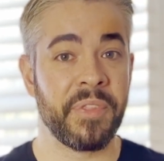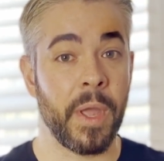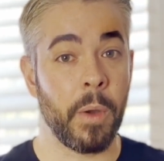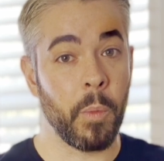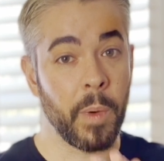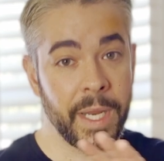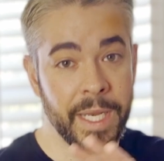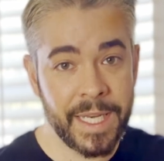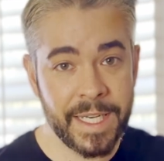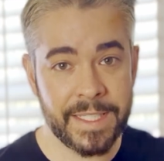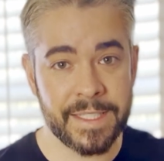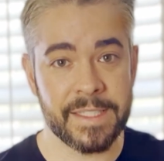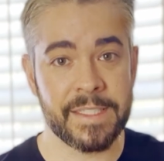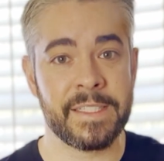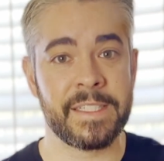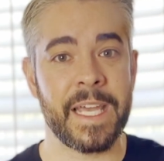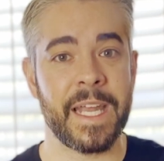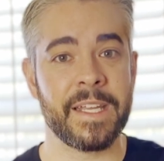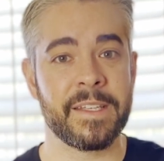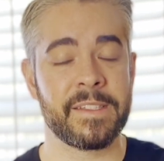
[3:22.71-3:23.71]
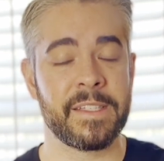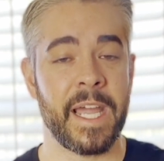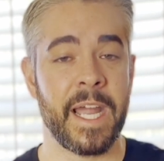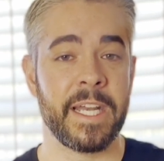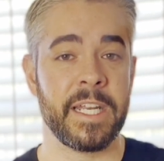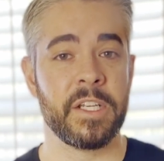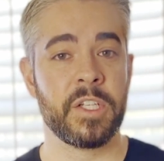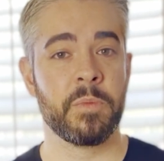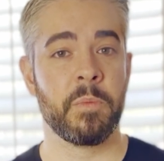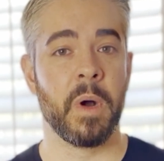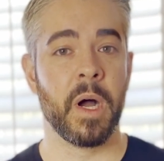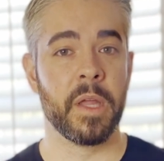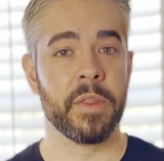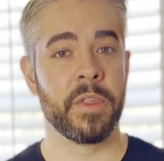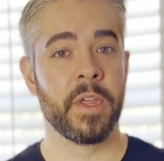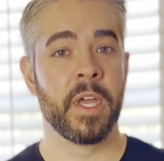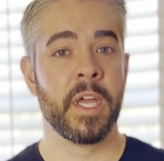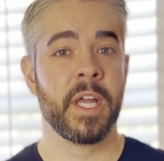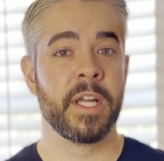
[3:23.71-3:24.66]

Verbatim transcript: that we need to set aside each month